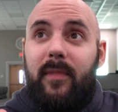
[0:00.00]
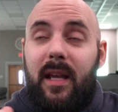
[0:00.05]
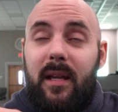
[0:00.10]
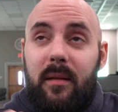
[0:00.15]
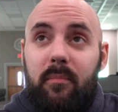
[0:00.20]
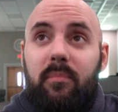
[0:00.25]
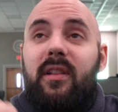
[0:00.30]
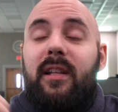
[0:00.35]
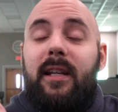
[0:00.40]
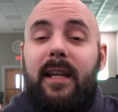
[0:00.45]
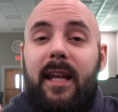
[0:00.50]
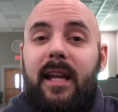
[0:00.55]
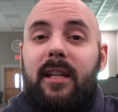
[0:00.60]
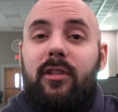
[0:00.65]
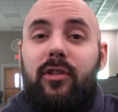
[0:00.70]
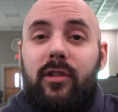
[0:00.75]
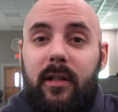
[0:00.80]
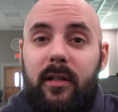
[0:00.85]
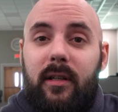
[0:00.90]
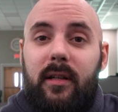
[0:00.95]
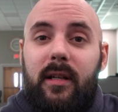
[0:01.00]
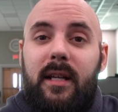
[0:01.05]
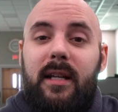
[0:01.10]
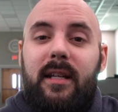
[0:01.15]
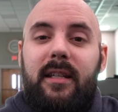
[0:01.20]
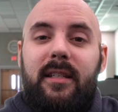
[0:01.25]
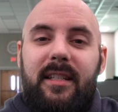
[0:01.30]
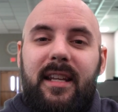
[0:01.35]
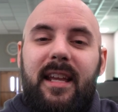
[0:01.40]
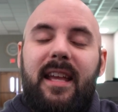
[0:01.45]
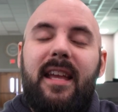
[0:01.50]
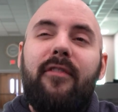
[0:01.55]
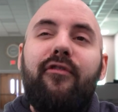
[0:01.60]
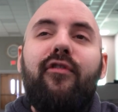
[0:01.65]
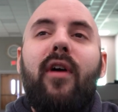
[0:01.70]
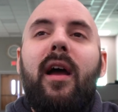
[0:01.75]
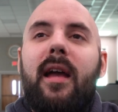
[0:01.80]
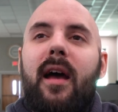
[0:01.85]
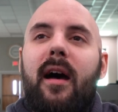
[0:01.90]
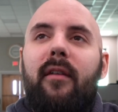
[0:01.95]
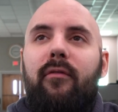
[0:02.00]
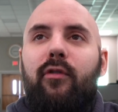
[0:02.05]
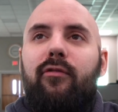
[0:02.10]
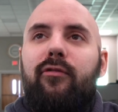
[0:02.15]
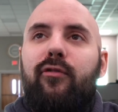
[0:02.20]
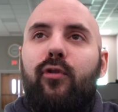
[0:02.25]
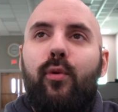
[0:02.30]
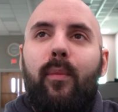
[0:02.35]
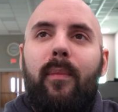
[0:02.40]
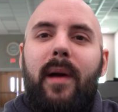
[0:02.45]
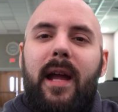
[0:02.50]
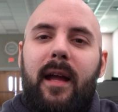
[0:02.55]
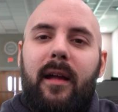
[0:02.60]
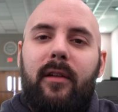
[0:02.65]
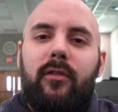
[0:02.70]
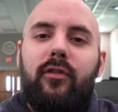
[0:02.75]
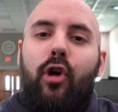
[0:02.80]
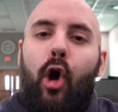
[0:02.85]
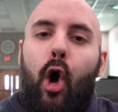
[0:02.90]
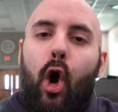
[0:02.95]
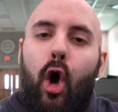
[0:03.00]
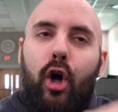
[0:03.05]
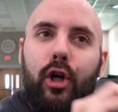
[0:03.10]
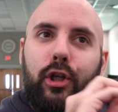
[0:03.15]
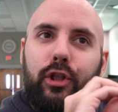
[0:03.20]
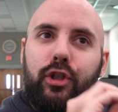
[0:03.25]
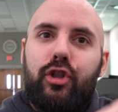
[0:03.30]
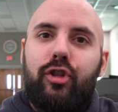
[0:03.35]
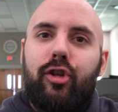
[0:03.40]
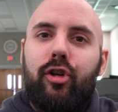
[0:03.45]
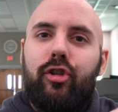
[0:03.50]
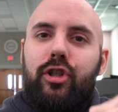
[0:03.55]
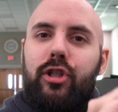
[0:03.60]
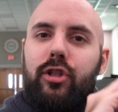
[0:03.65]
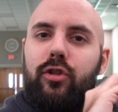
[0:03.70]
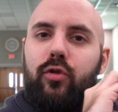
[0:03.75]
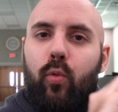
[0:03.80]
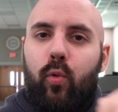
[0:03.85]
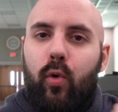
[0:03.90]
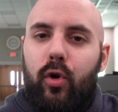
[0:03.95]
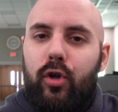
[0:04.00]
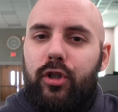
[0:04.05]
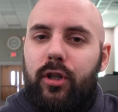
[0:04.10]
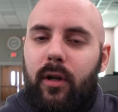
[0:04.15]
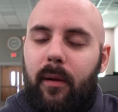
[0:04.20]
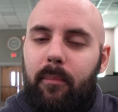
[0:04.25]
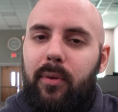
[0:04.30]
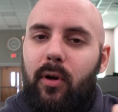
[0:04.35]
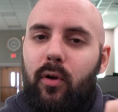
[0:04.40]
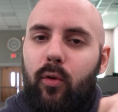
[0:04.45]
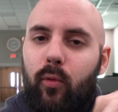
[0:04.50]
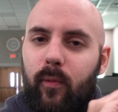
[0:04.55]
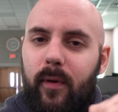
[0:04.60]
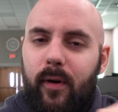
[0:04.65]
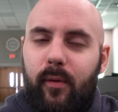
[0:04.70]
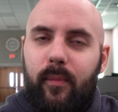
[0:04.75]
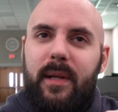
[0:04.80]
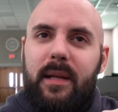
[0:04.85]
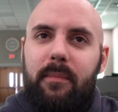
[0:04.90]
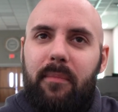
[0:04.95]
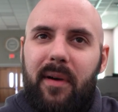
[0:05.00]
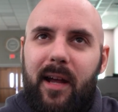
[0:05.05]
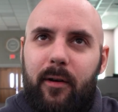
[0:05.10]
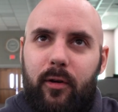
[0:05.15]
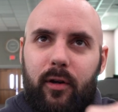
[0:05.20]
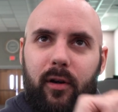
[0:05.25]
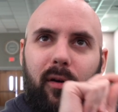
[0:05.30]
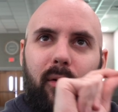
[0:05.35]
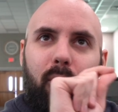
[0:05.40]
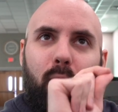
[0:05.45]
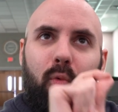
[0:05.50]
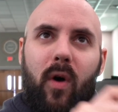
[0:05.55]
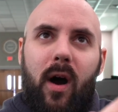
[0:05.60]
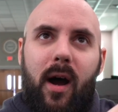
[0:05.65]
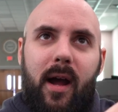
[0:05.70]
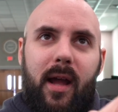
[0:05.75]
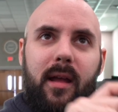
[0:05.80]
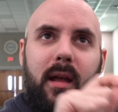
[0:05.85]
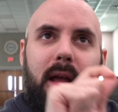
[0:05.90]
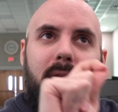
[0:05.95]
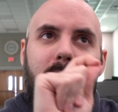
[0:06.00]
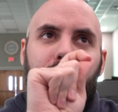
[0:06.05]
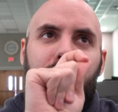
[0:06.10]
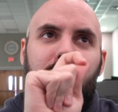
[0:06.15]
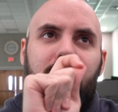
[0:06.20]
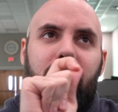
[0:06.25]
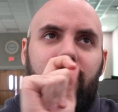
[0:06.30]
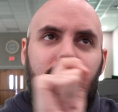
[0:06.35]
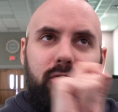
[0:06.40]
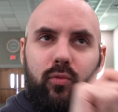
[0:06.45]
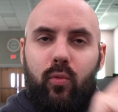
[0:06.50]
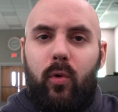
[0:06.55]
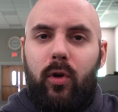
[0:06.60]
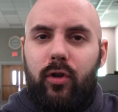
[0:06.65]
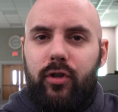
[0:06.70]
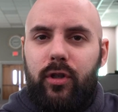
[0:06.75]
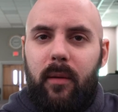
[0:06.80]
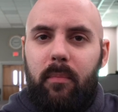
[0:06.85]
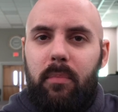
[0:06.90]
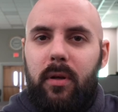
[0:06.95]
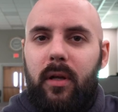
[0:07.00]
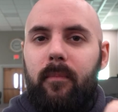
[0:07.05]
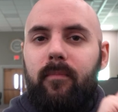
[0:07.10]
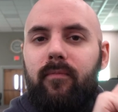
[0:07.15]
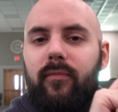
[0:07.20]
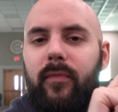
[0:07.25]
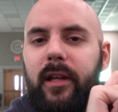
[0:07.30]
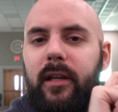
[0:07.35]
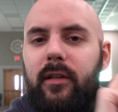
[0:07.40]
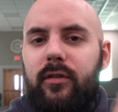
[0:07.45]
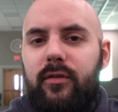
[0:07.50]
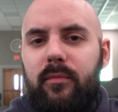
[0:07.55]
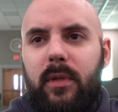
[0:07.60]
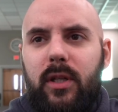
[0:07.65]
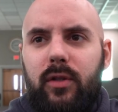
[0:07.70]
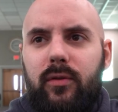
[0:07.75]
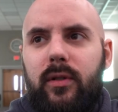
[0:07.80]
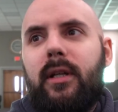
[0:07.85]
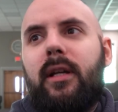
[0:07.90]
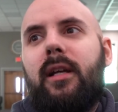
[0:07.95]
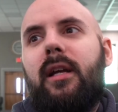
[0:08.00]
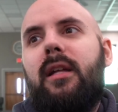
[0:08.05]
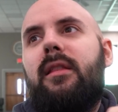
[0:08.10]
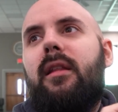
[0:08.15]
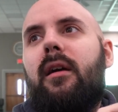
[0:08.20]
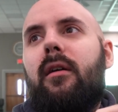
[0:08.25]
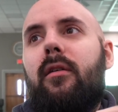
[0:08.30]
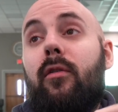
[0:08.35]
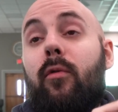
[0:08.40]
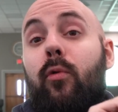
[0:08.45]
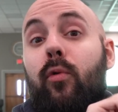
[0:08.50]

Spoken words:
implication is, if I have a full band, our church's worship will be better. Why? Because worship is music, and